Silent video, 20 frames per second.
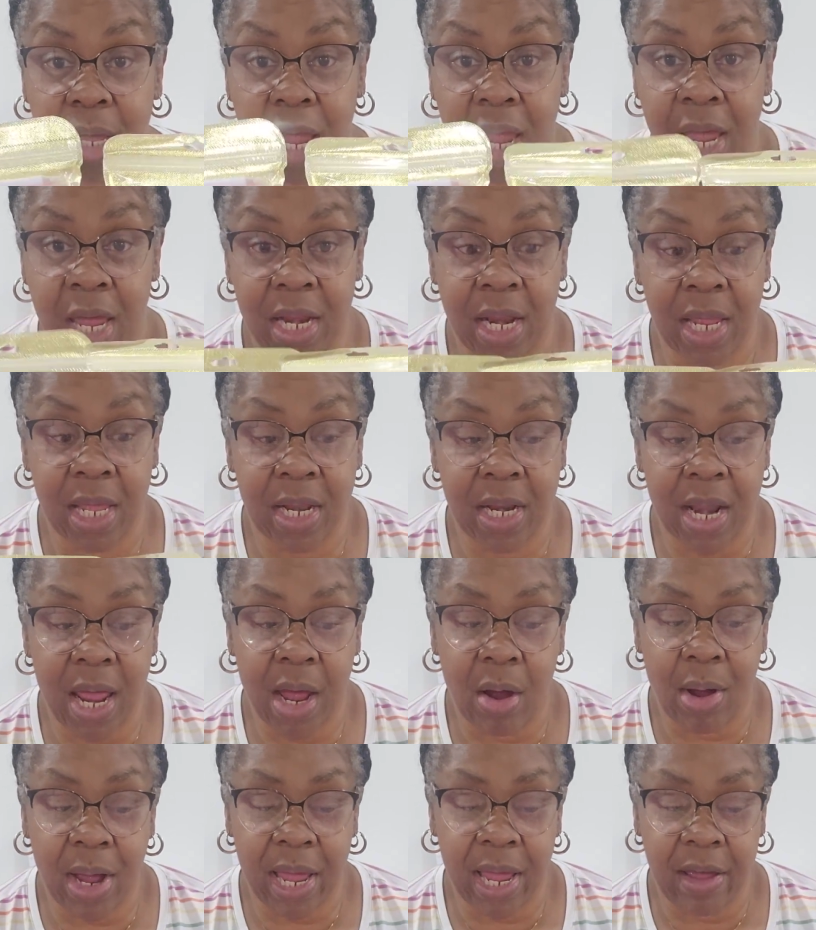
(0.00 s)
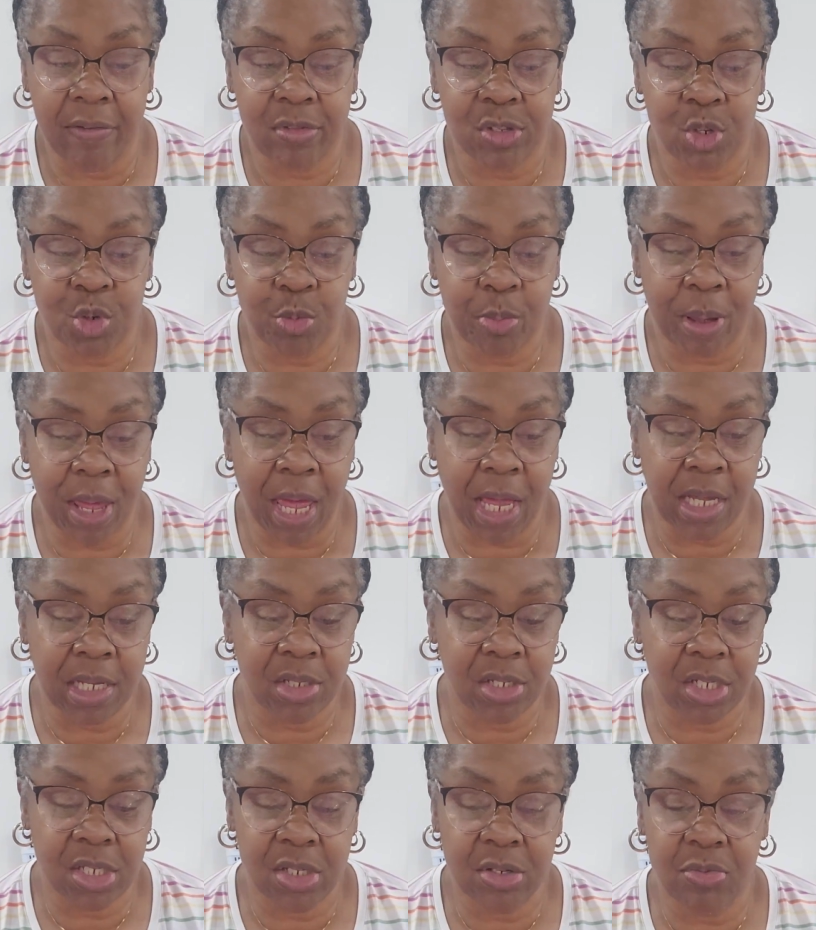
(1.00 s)
And then now I have 2
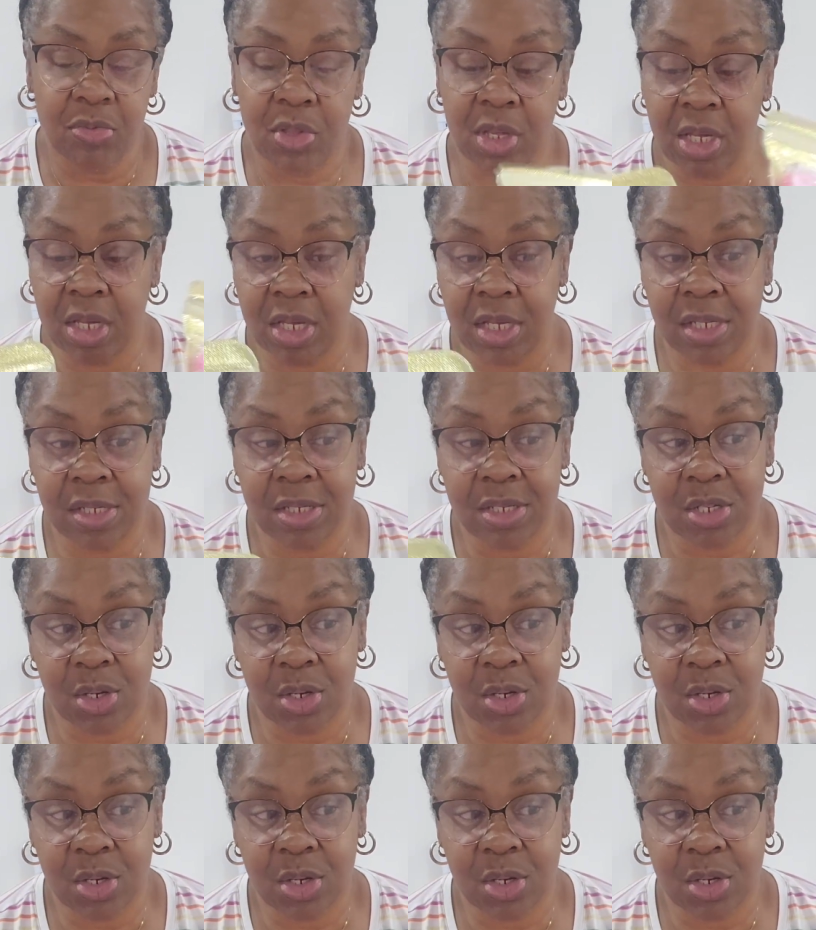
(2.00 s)
packages of these,